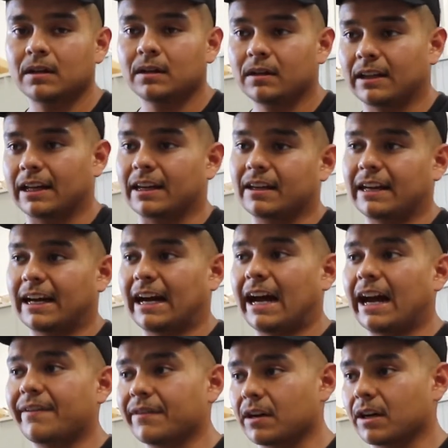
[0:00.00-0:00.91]
Like, yeah,
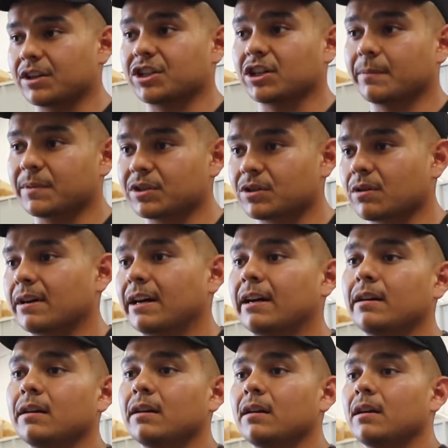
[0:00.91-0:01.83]
having a gym is great,